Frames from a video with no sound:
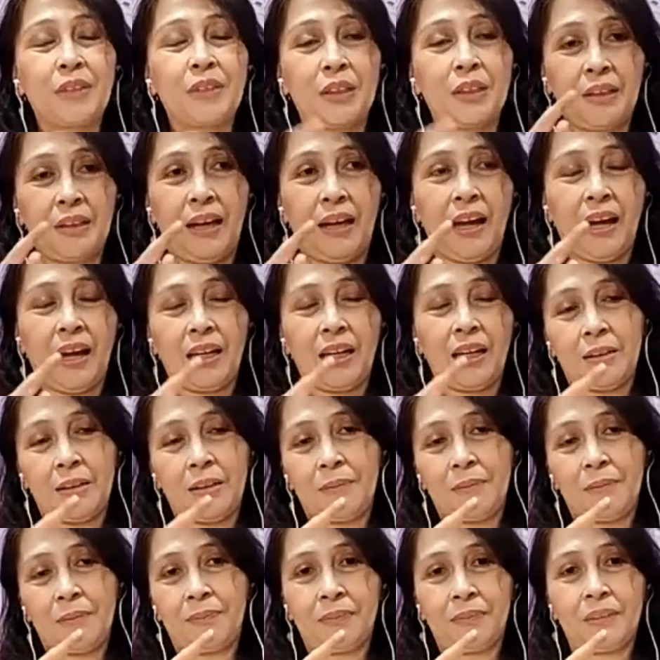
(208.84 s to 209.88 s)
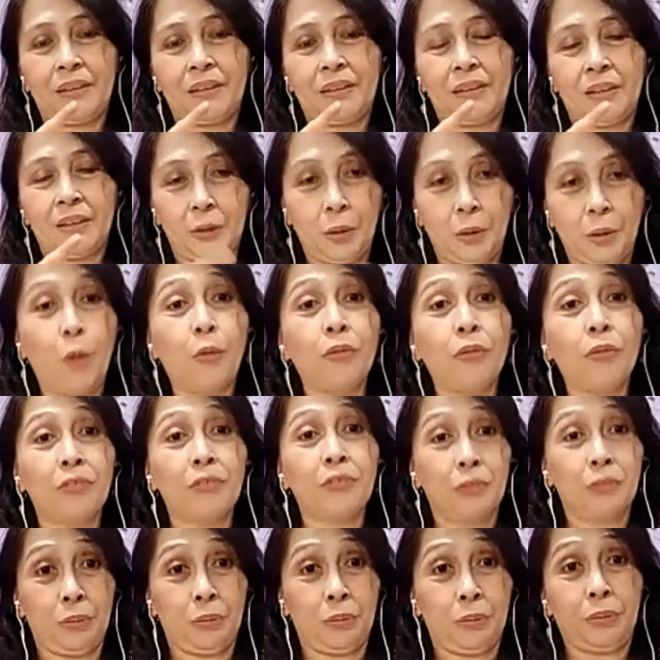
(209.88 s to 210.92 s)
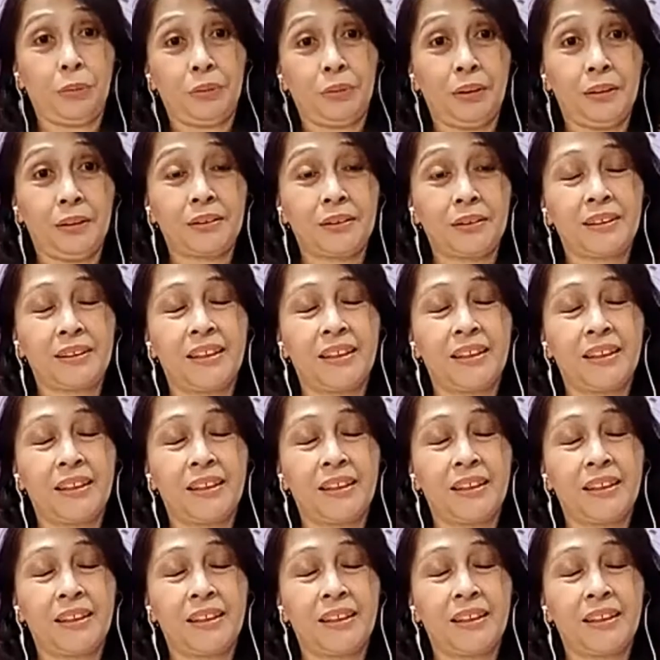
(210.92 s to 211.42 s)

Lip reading: goes to. No?